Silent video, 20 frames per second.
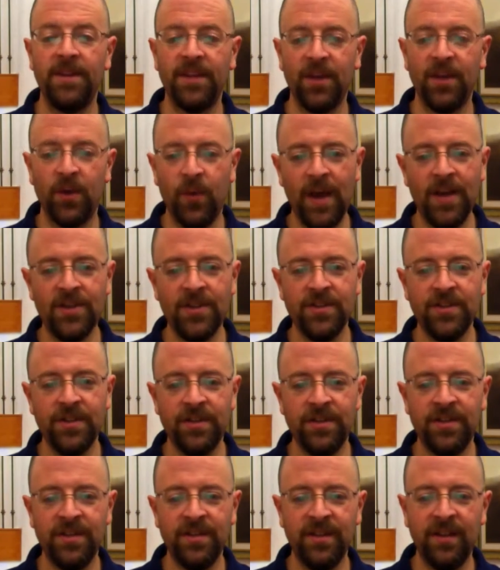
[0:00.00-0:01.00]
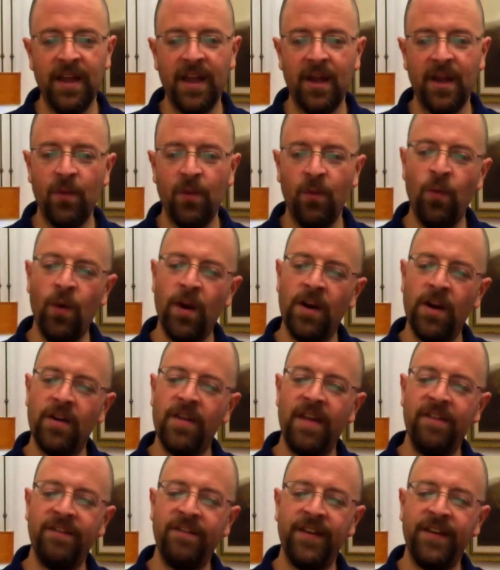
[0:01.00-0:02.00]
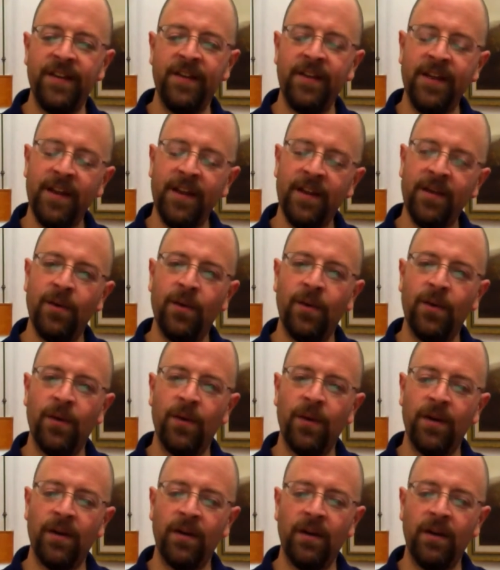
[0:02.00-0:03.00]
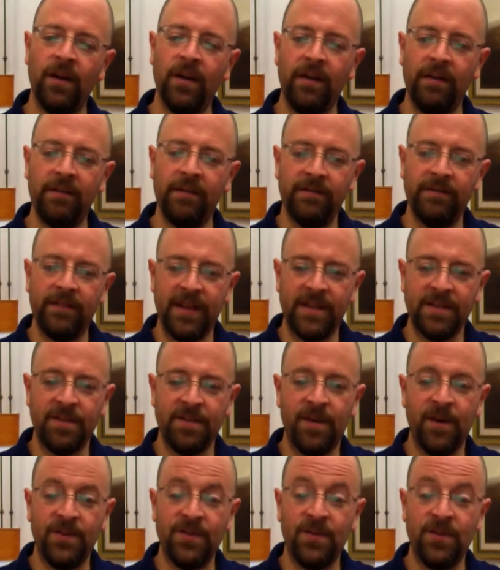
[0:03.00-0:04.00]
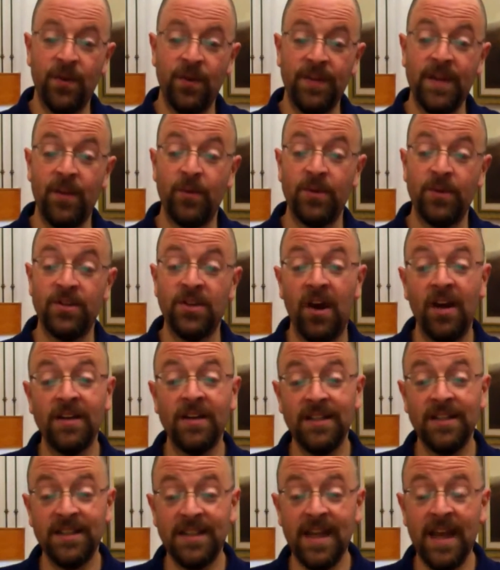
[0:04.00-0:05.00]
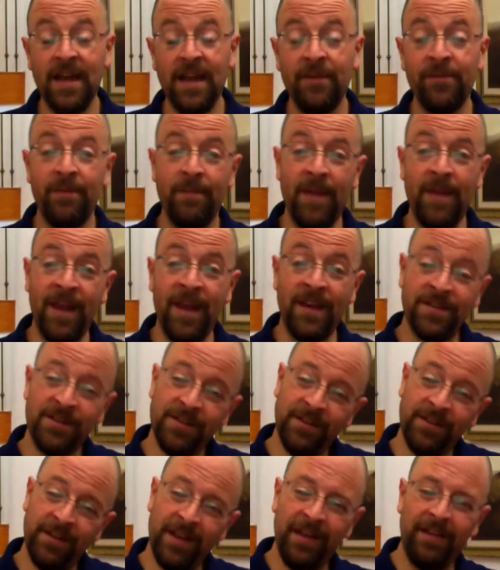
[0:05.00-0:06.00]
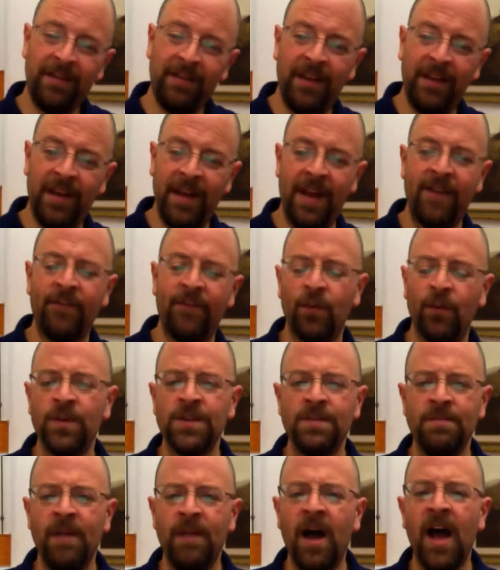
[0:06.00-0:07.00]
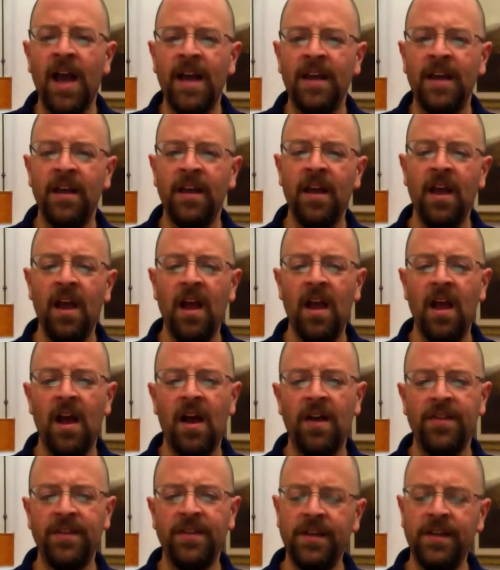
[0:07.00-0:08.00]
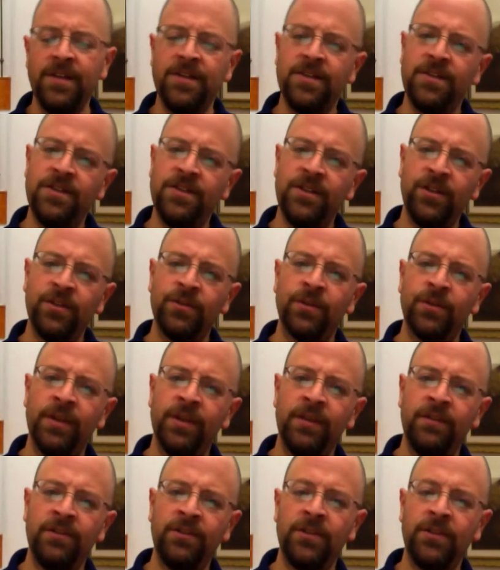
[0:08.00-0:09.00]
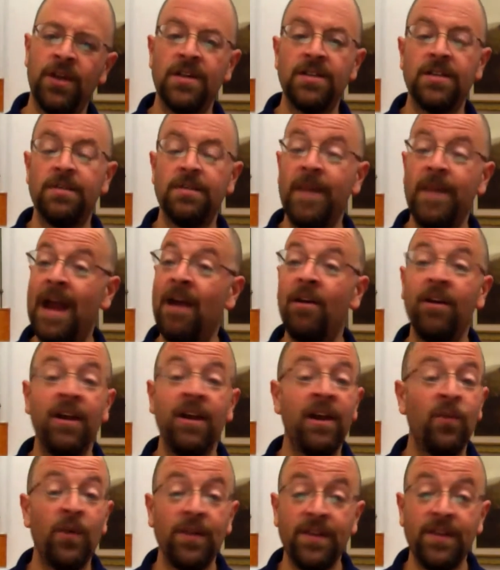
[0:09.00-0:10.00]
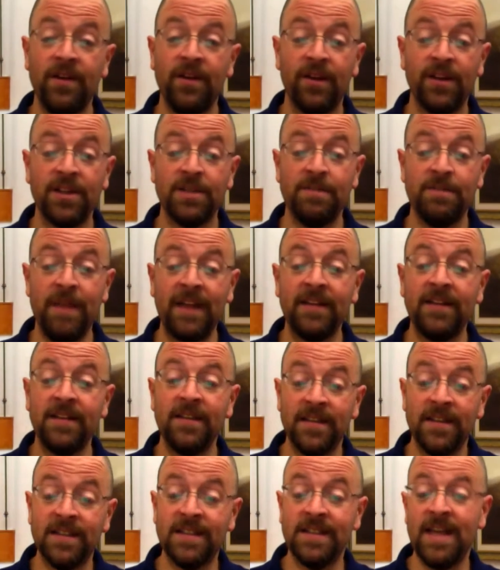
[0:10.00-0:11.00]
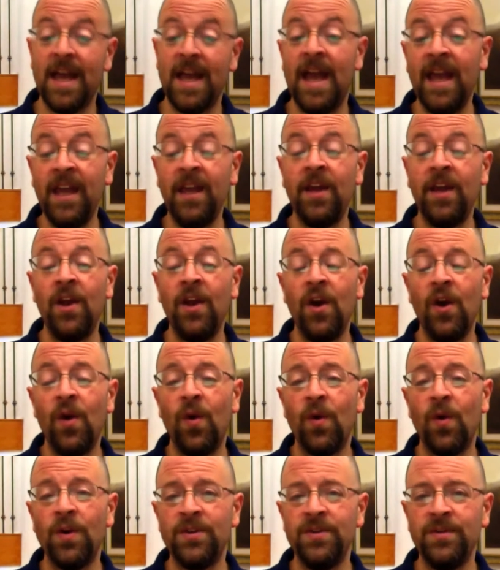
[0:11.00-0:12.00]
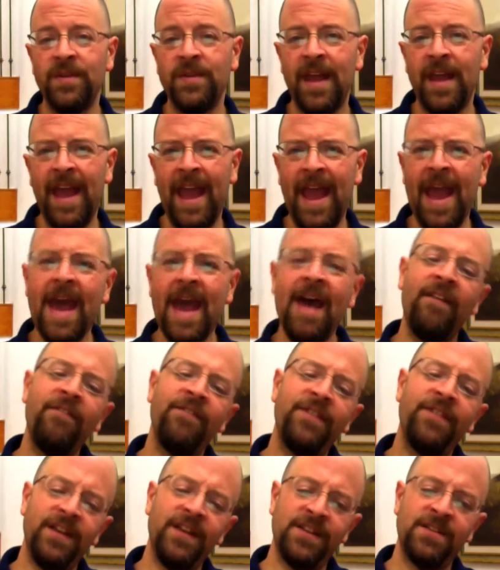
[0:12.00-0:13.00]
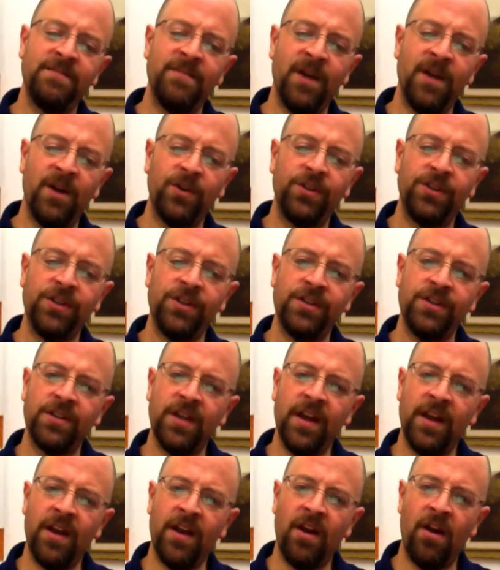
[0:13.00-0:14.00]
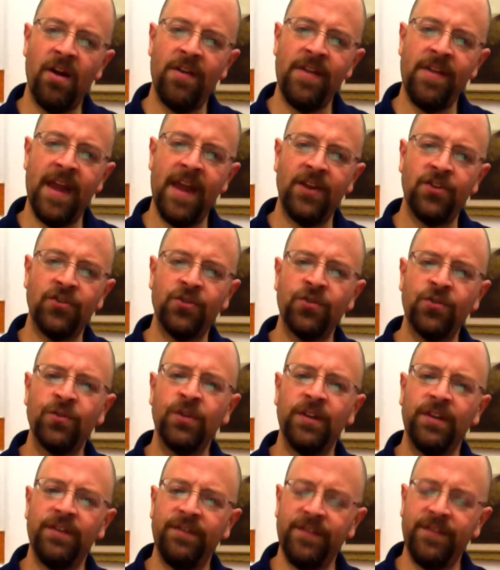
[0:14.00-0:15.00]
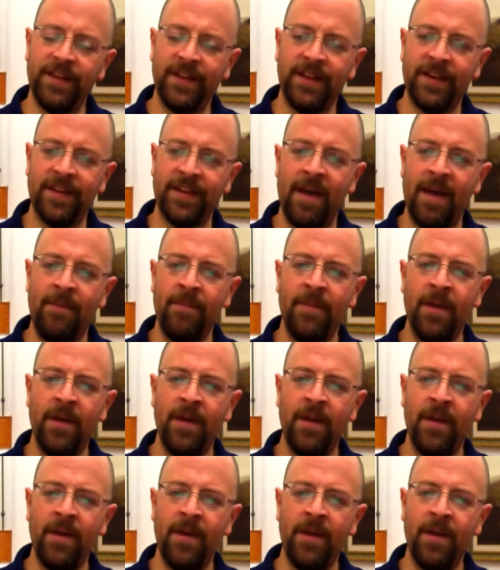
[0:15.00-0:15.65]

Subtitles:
the questions like what are they feeling, or as opposed to what they were taught to say, remains in everyone's mind. Are these children just parroting what they're expected to say, or do they have these emotions, and are they truly feeling them?